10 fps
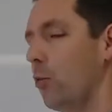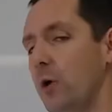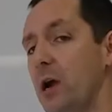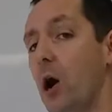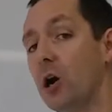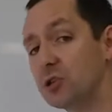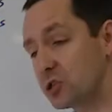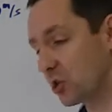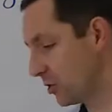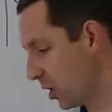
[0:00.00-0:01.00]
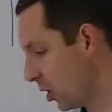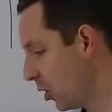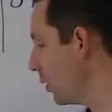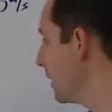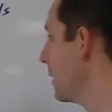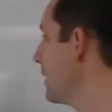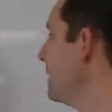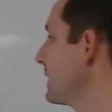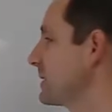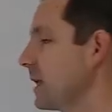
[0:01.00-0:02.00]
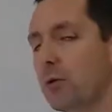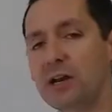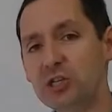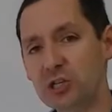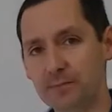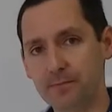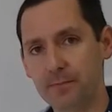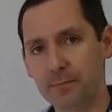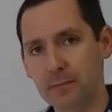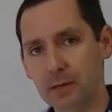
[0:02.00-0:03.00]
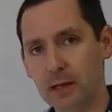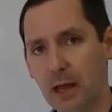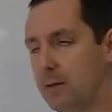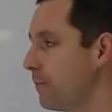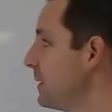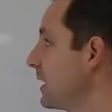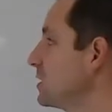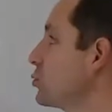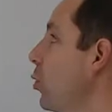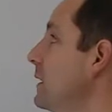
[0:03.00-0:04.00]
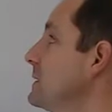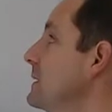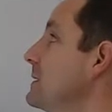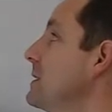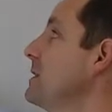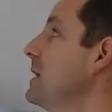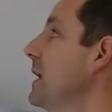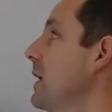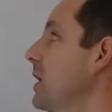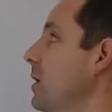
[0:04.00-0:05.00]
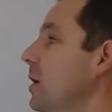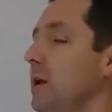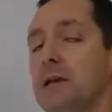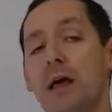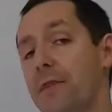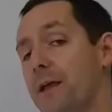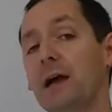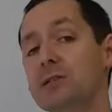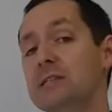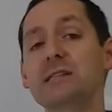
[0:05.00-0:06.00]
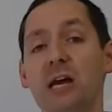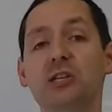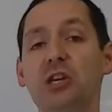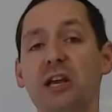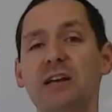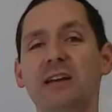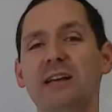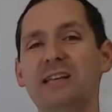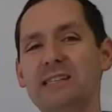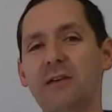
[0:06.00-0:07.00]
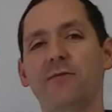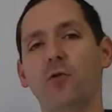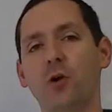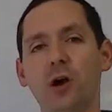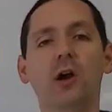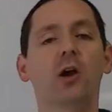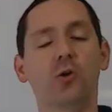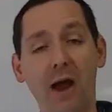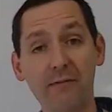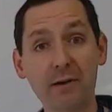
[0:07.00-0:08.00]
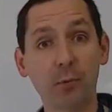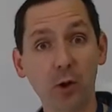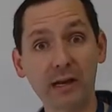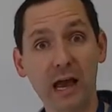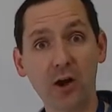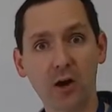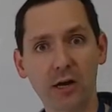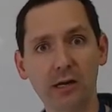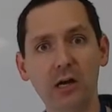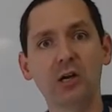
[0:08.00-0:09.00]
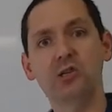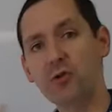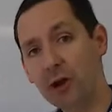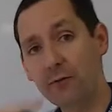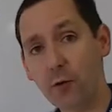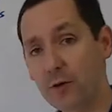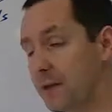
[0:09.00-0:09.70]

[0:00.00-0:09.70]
we also know the acceleration. Okay? Because once it's in the air, nothing else is touching it except for gravity pulling down on it. So therefore, the